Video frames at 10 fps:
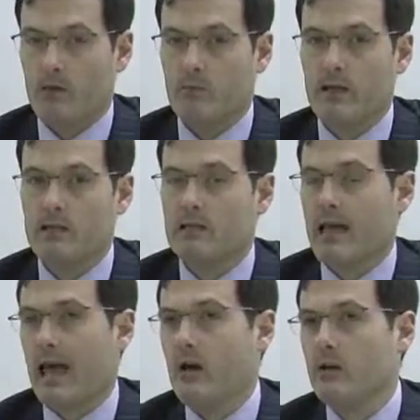It
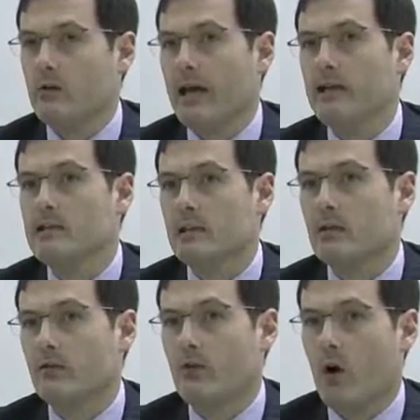means, how do you
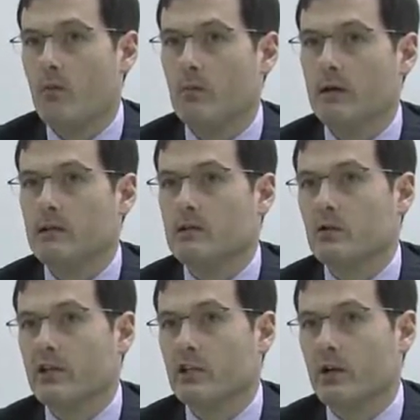exit from a
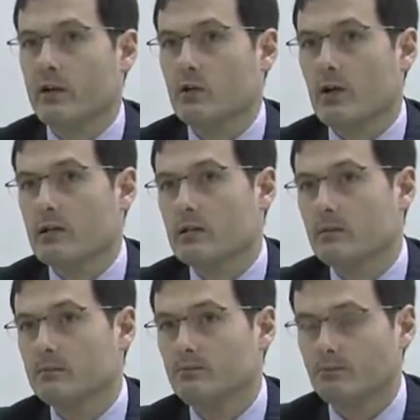discretionary trust?
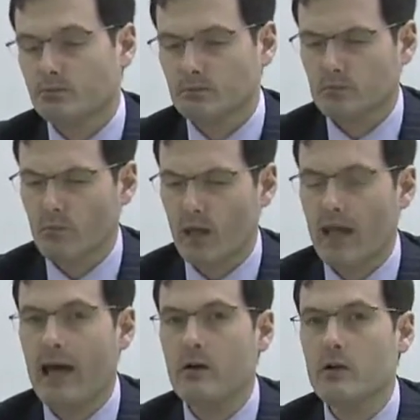
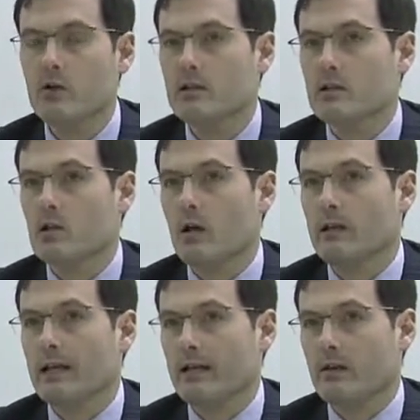How do you
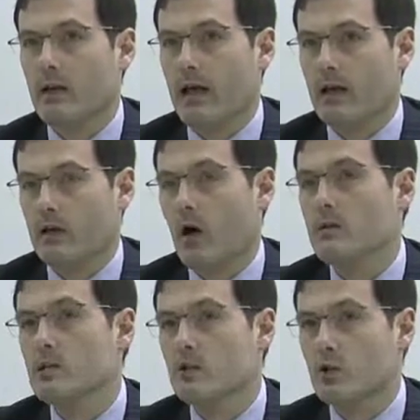consolidate,
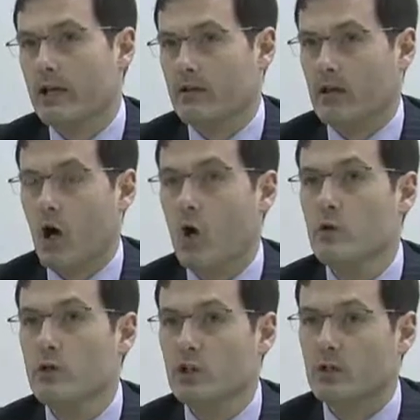concentrate the
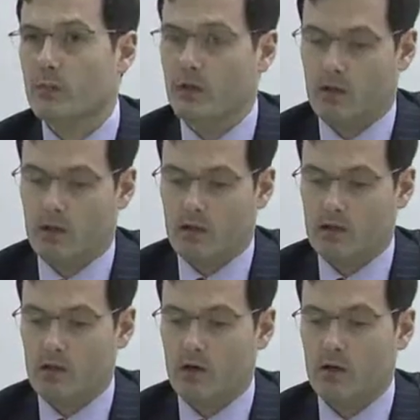ownership
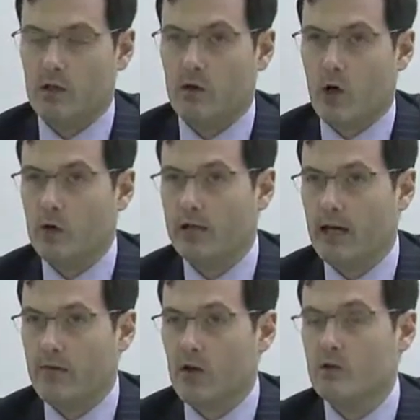so that you only
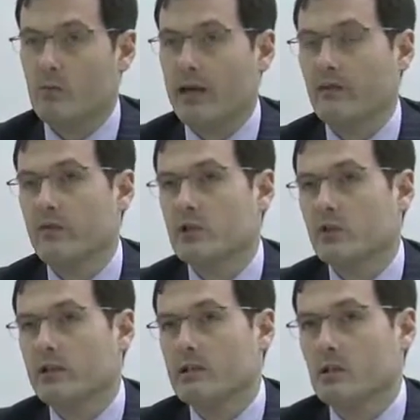have those
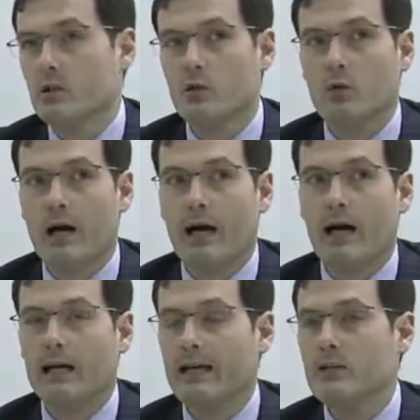beneficiaries who
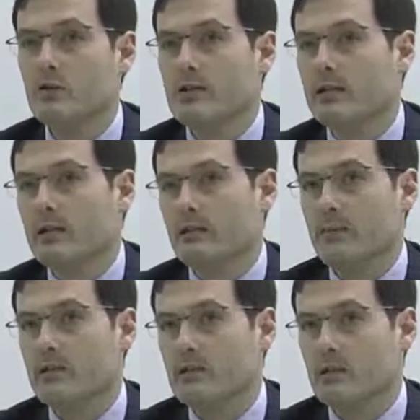are interested in the
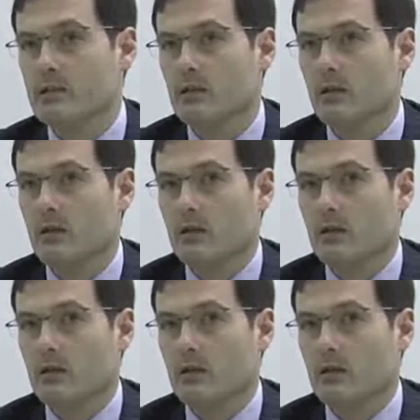business